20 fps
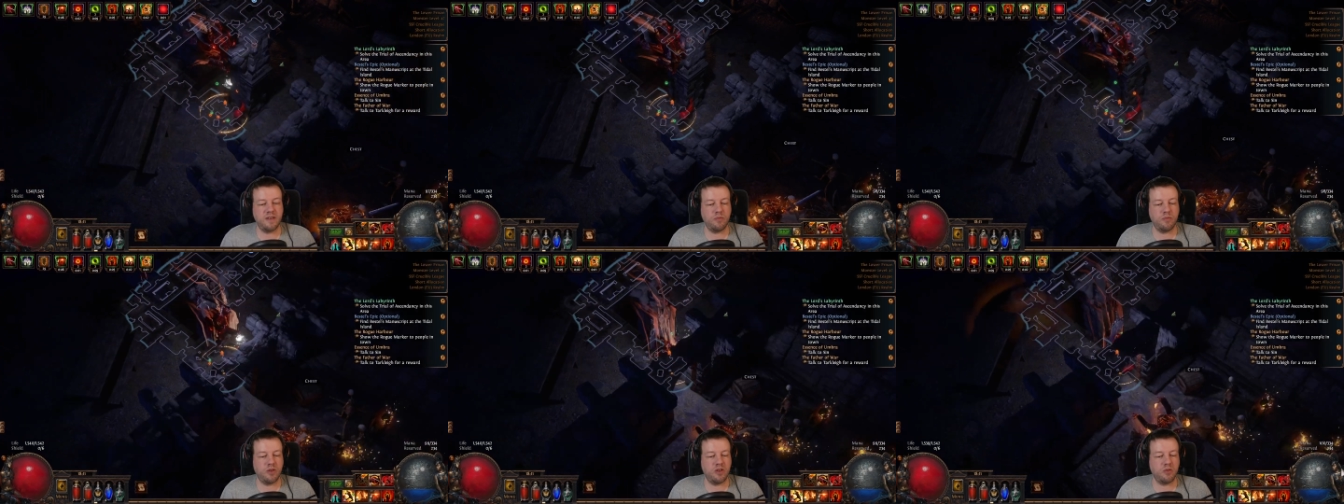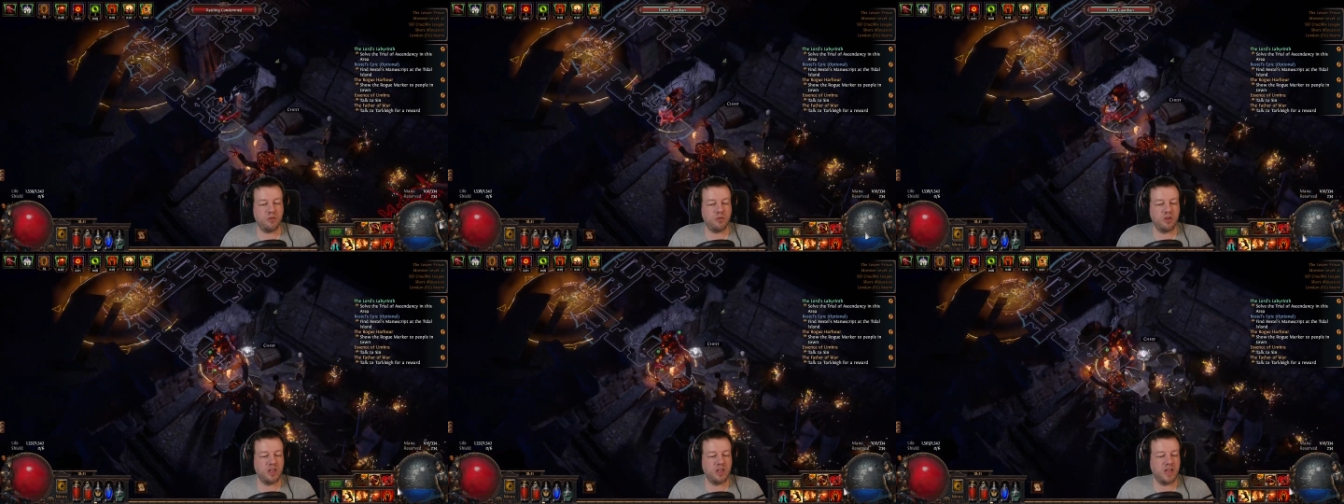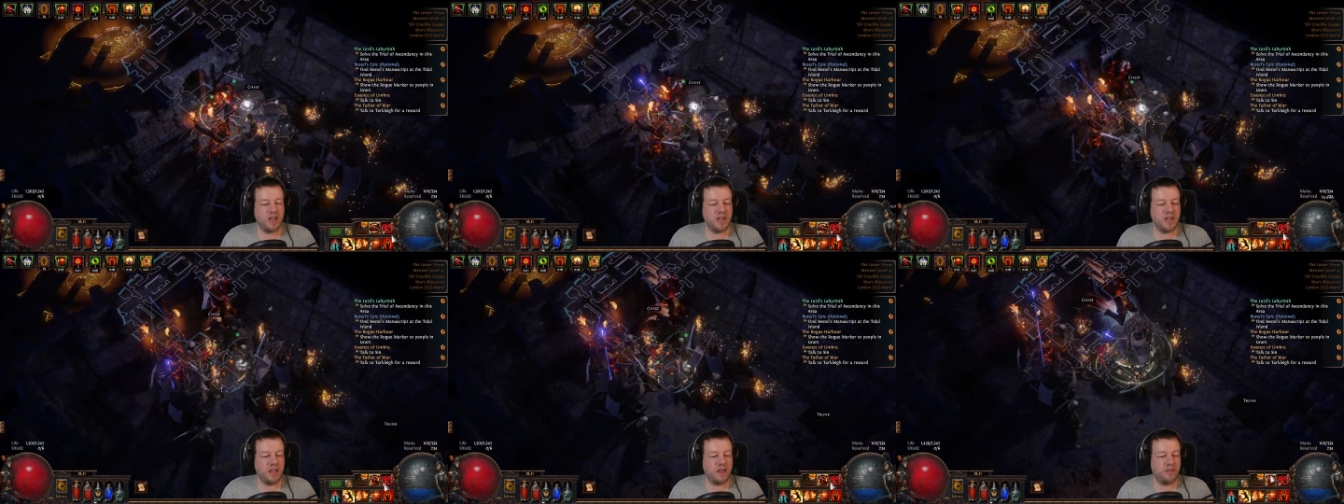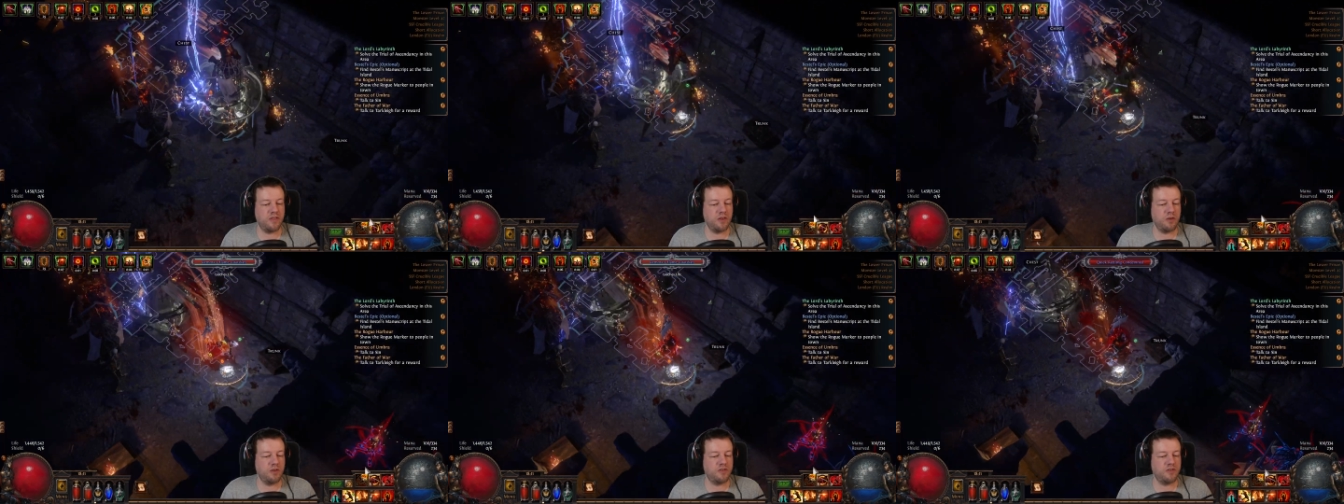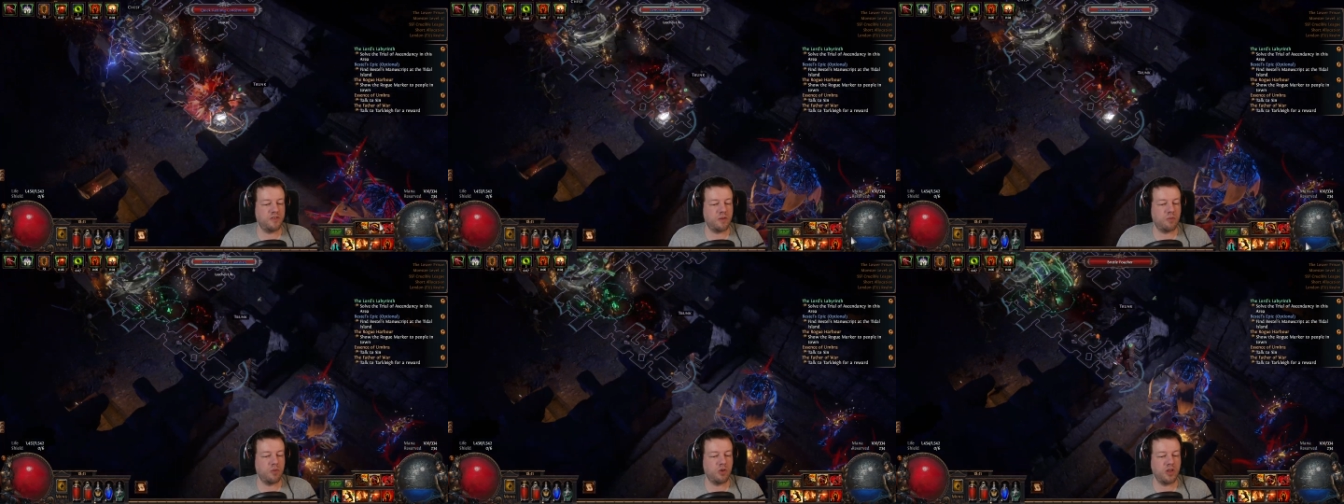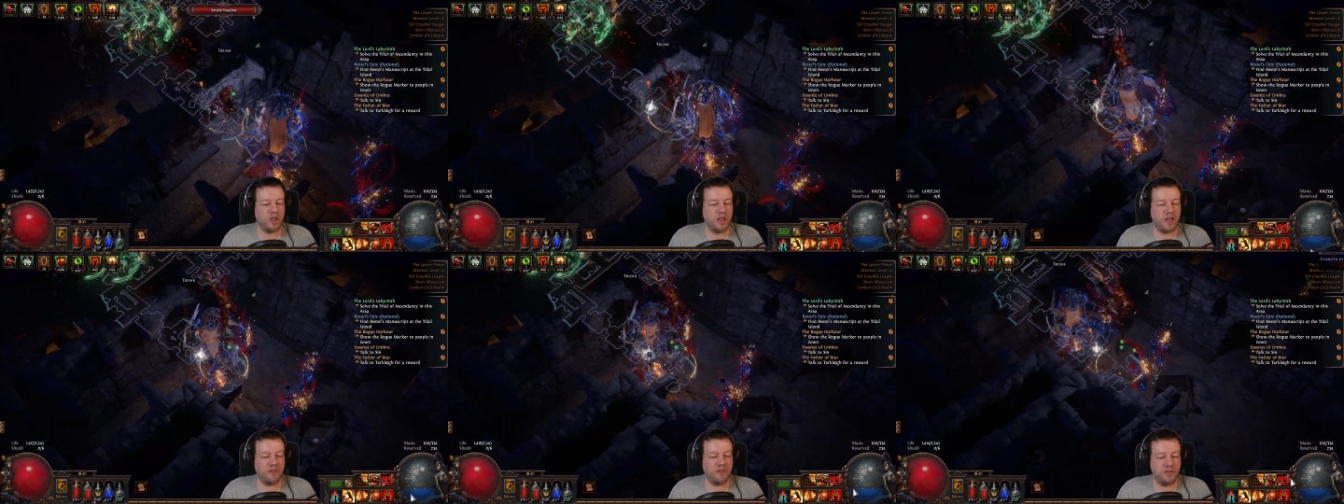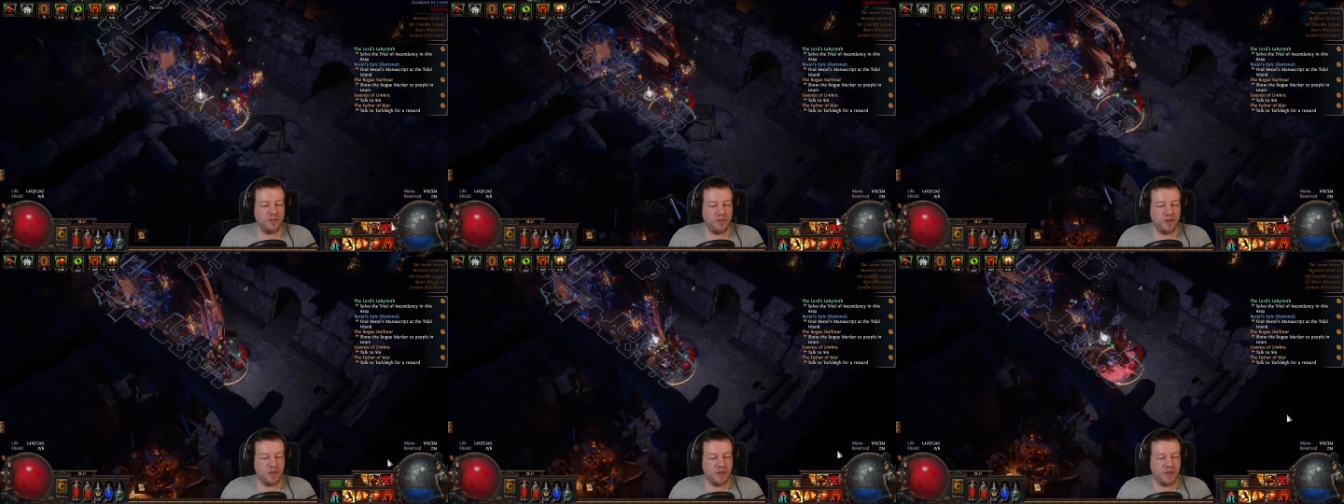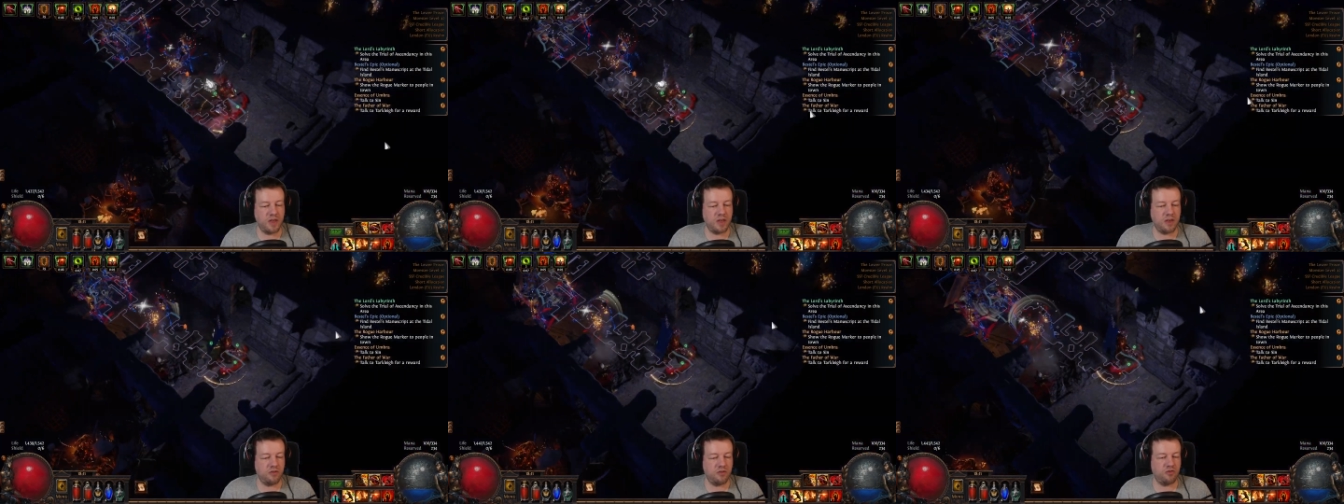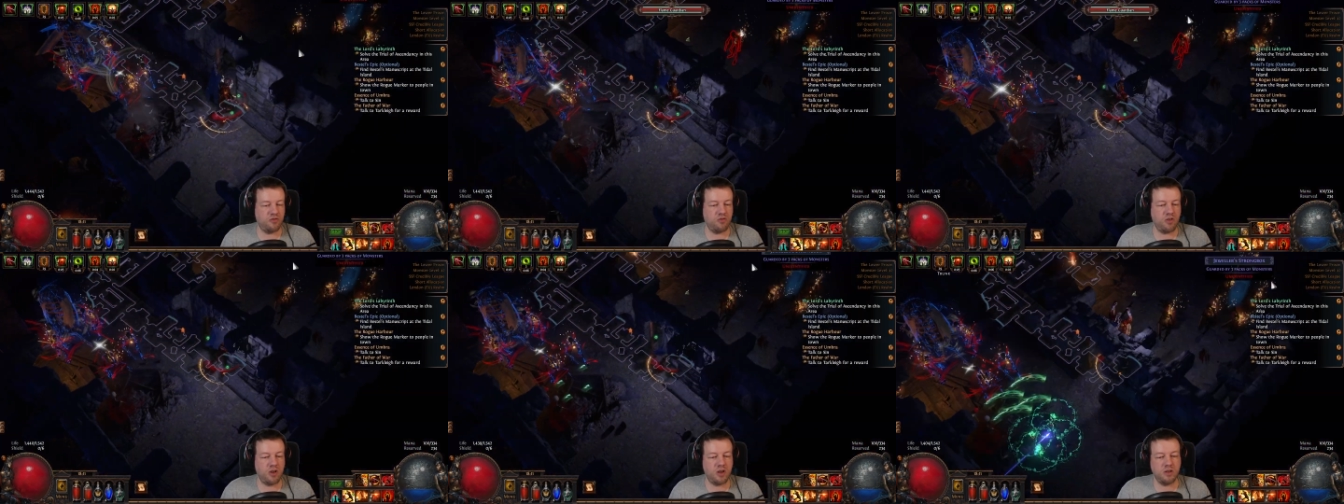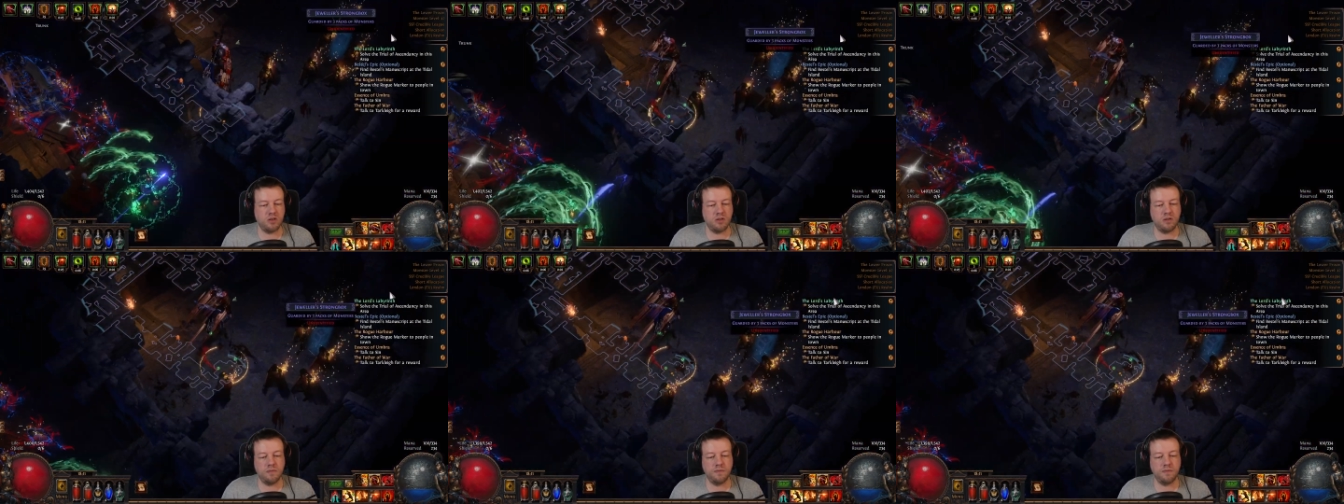We don't want to get it yet, though, because I want to get the trial.